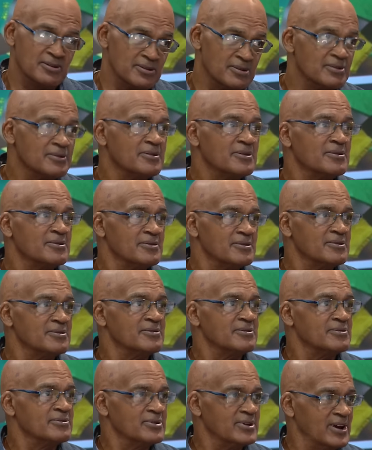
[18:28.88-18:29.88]
twenty
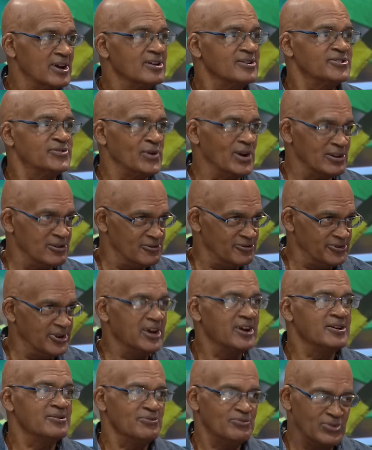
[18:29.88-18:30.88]
twelve uh, twelve, it was?
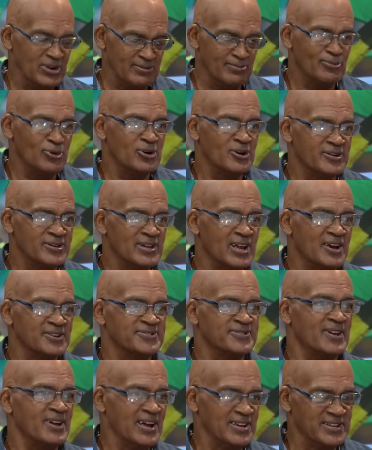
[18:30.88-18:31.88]
Yes, when mm. Bolt
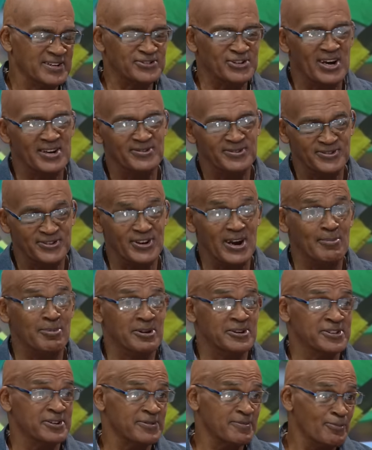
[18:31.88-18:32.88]
lost at the tra
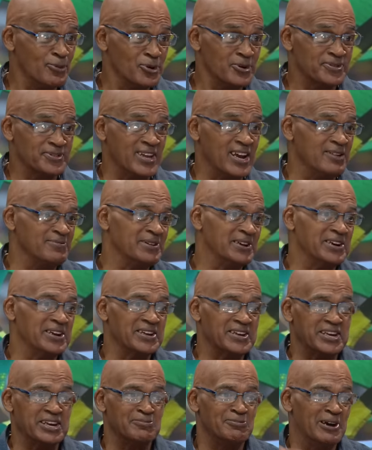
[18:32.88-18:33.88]
championships both times and
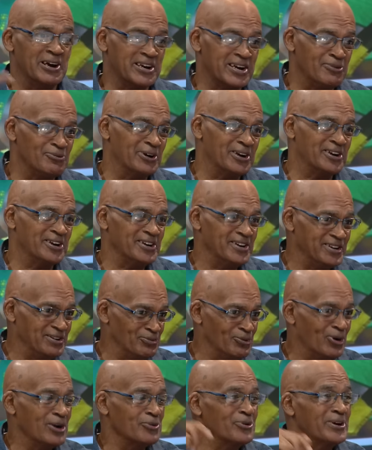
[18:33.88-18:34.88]
then came back and won,
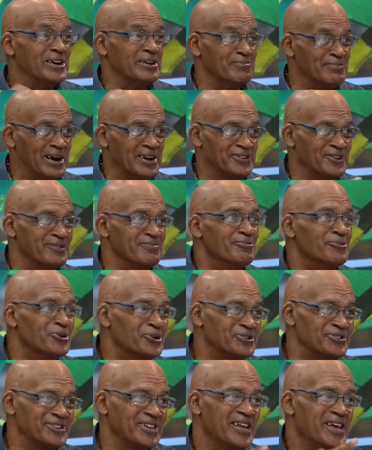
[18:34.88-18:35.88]
won when it mattered
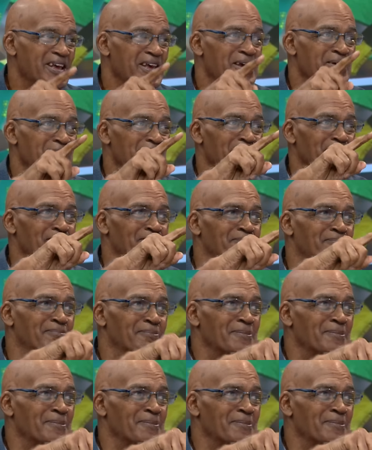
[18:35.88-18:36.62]
most. Yeah. Did, did, he,